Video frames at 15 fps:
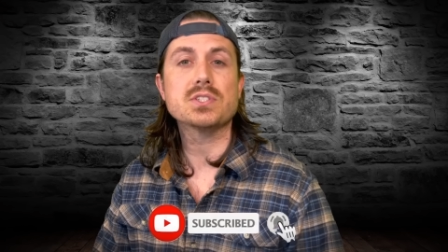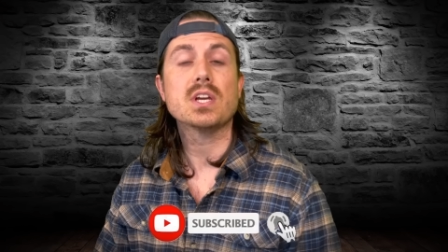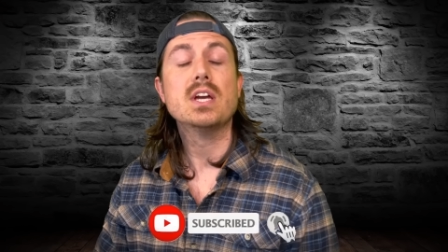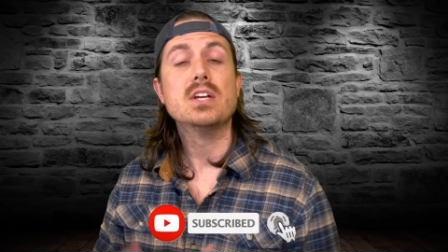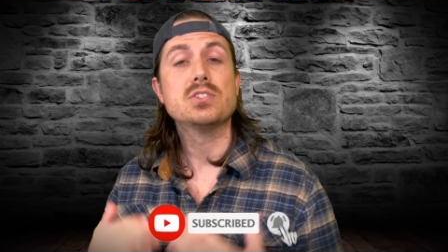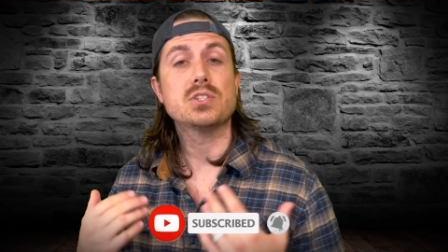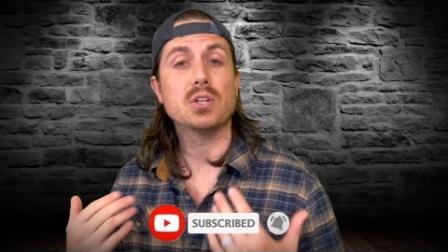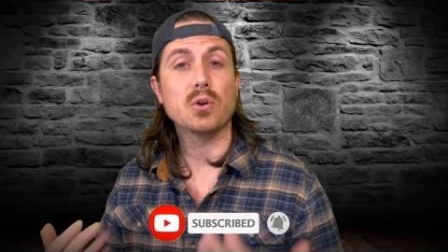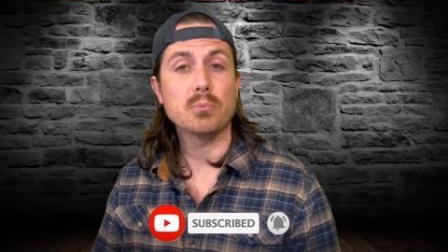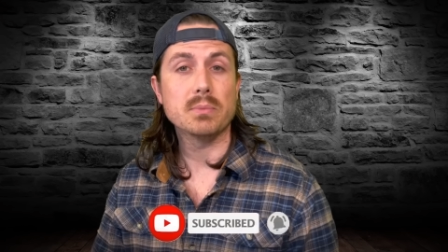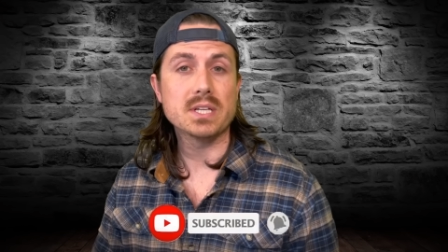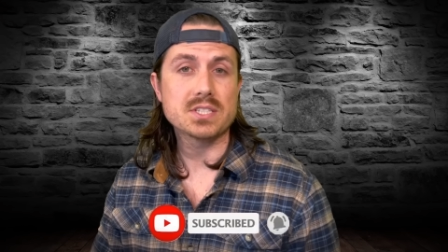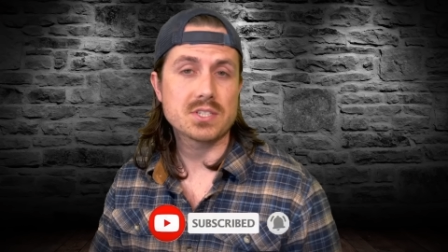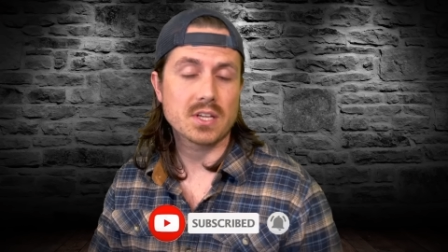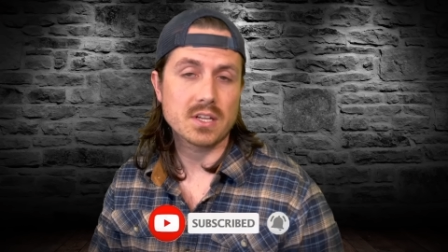so you don't
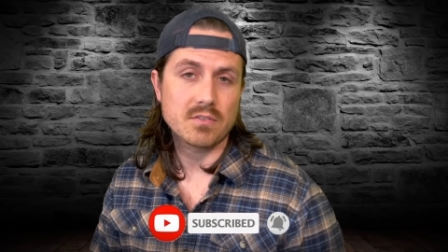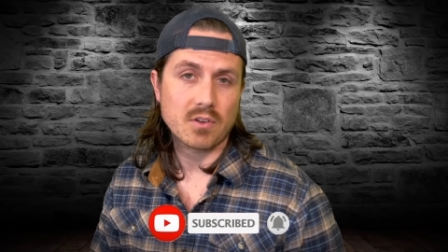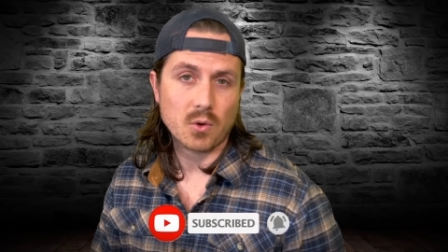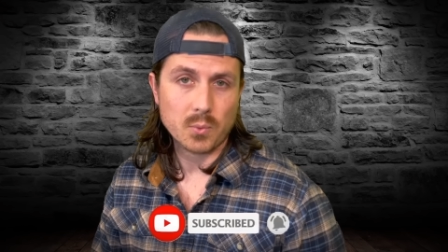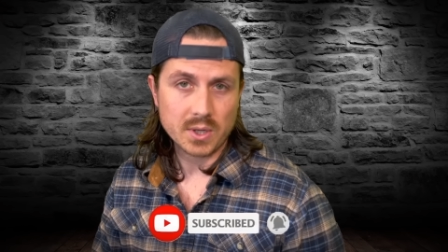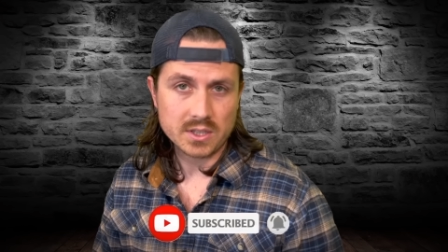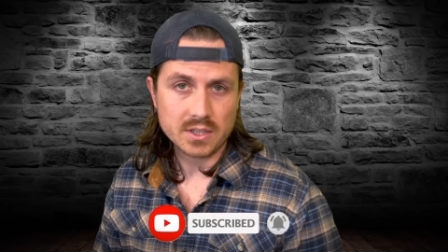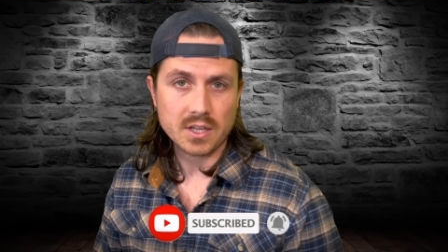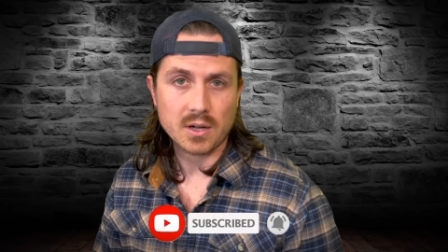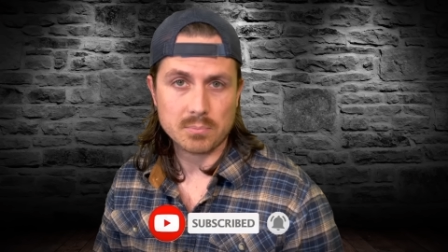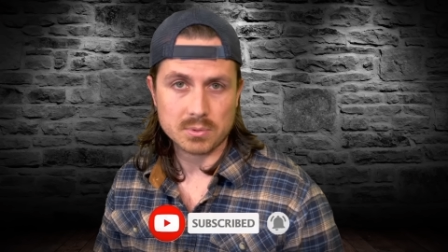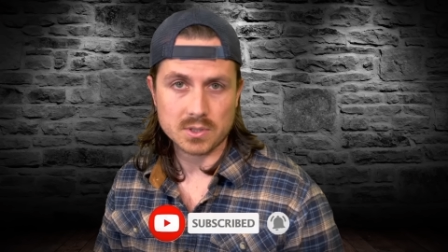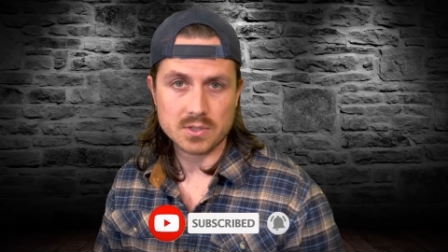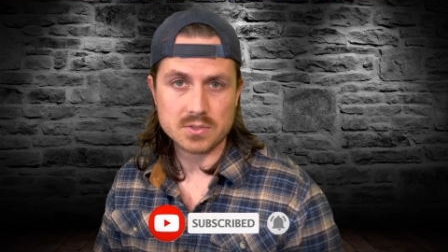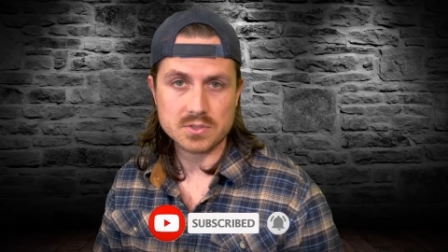miss any of our weekly
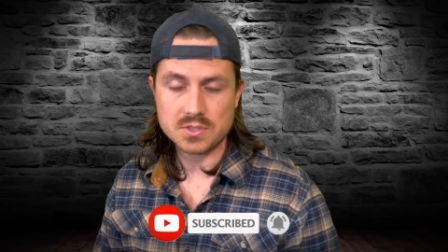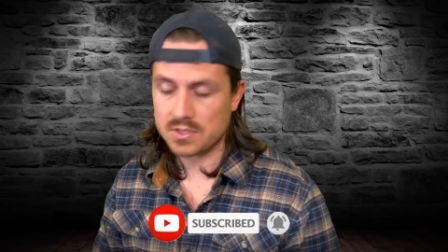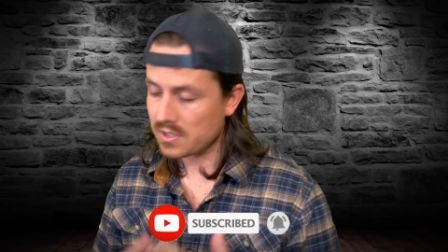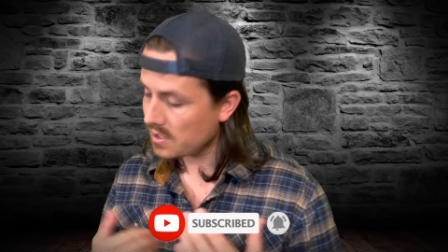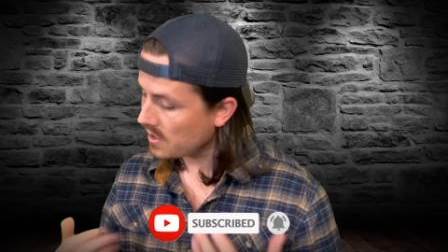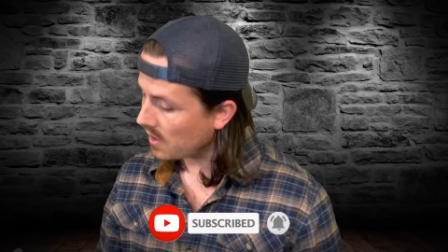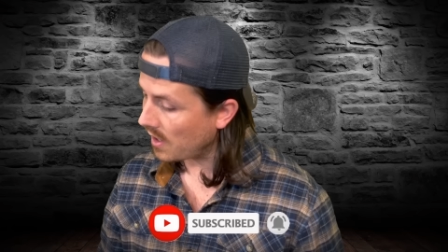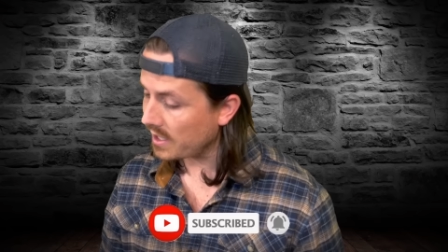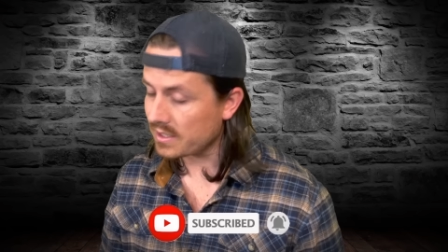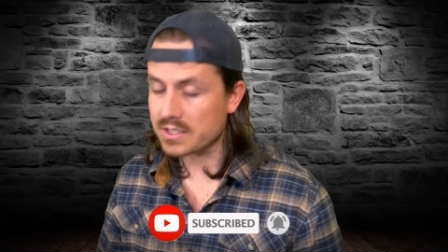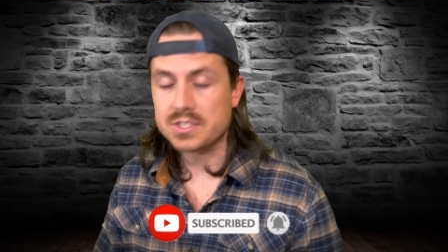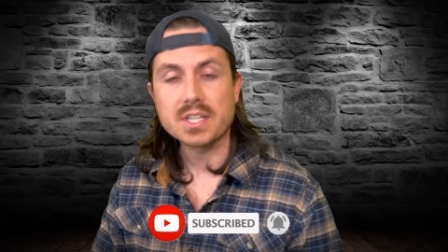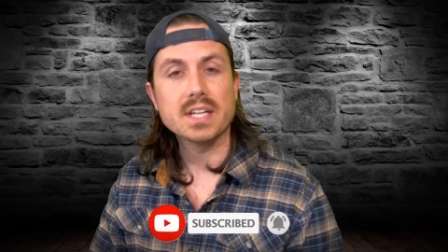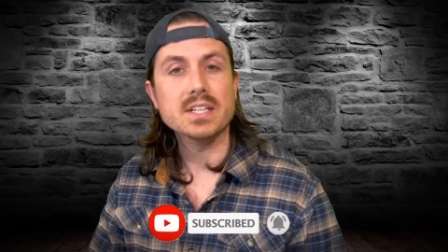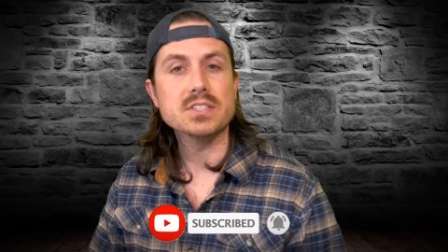uploads. All right, let's
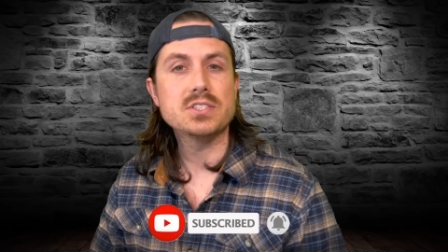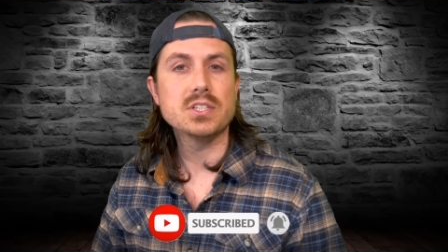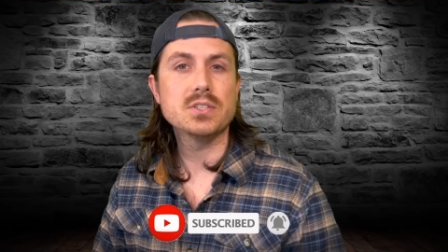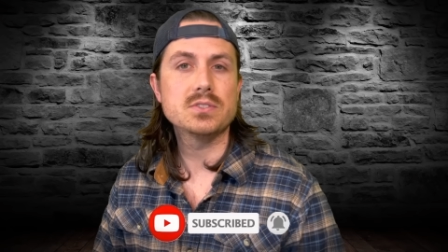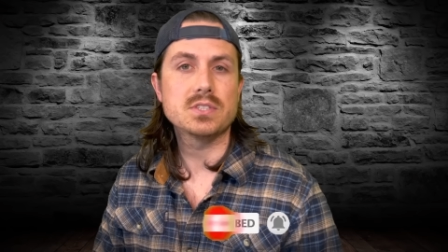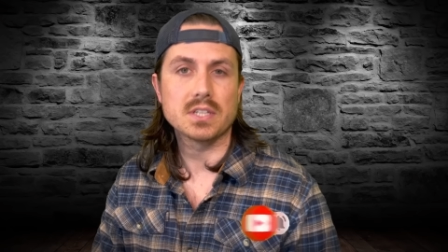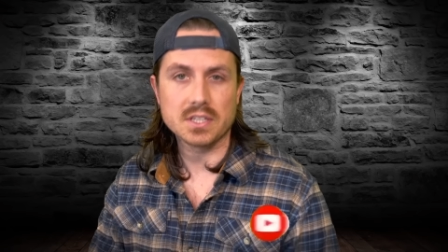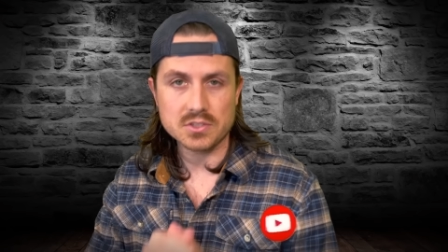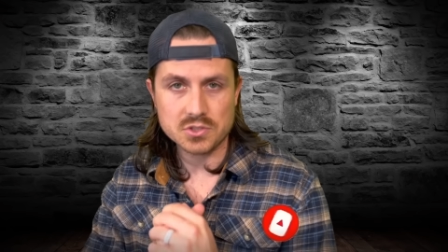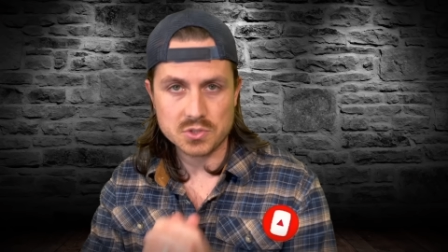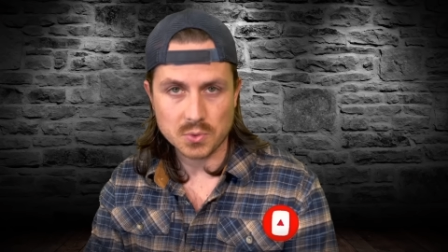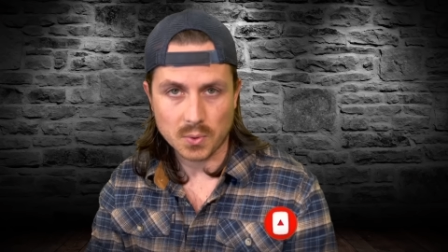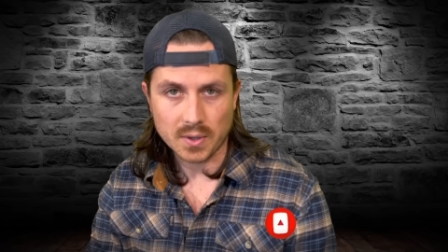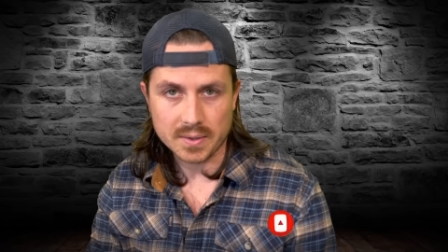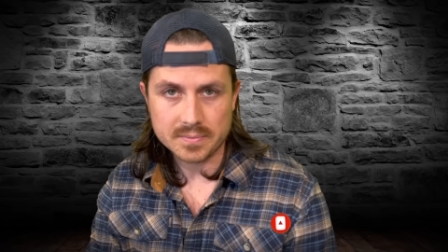get into today's
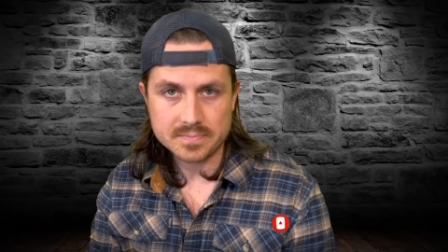story.